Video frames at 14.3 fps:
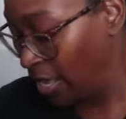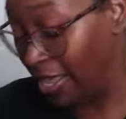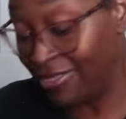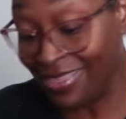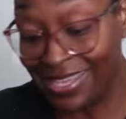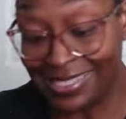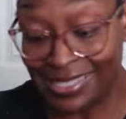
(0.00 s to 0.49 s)

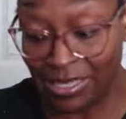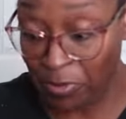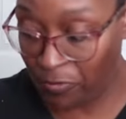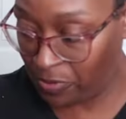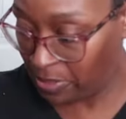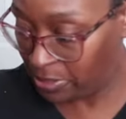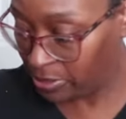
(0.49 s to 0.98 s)
And then some
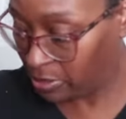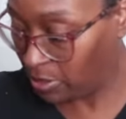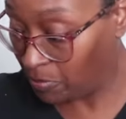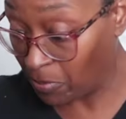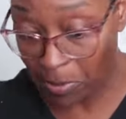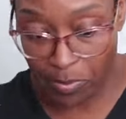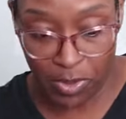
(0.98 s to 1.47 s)
of this
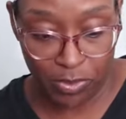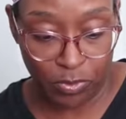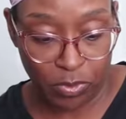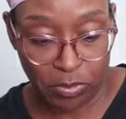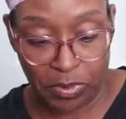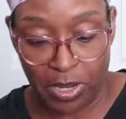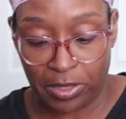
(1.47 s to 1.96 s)
my mother
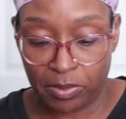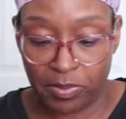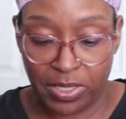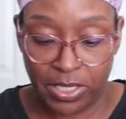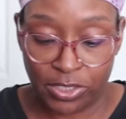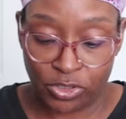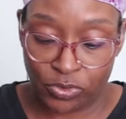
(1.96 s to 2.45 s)
will probably
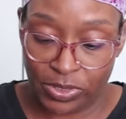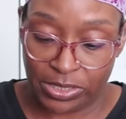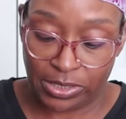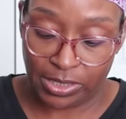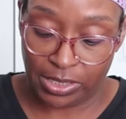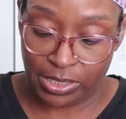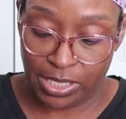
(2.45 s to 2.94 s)
be
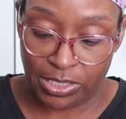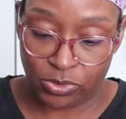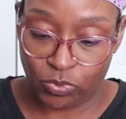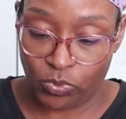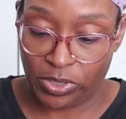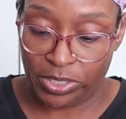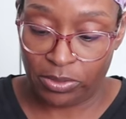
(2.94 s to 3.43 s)
interested in
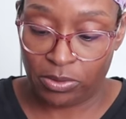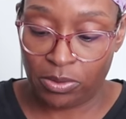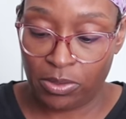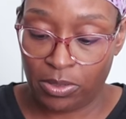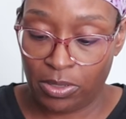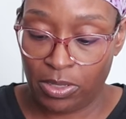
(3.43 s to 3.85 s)
as well.